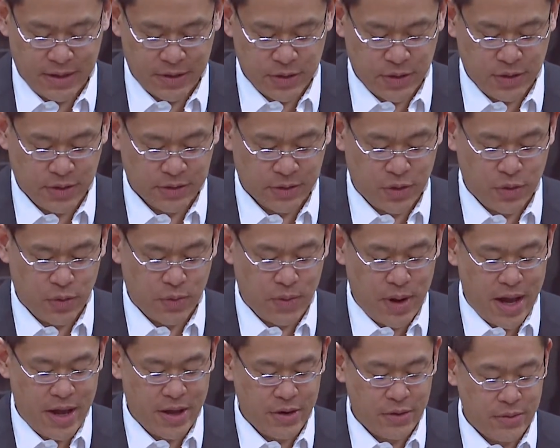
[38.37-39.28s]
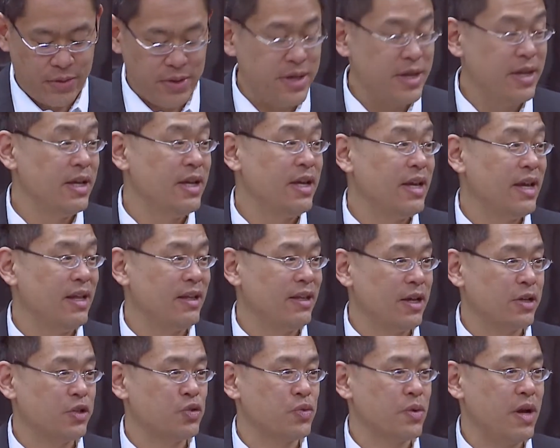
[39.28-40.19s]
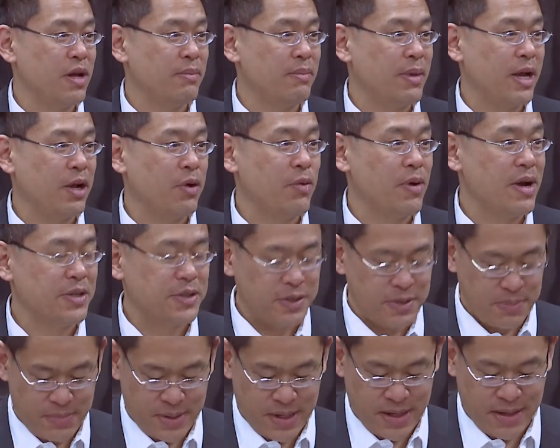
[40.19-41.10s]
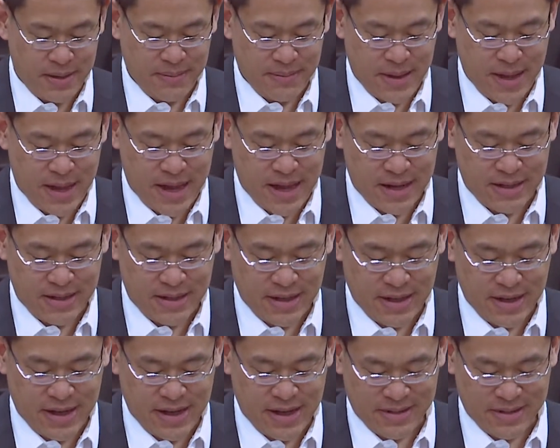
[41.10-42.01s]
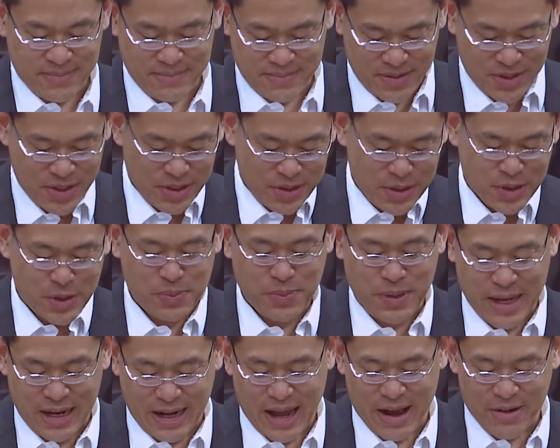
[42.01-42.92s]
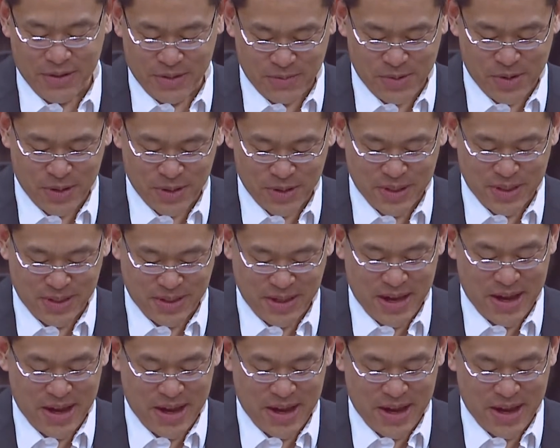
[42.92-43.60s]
It's called cryo-electron microscopy, and she'll explain how it works.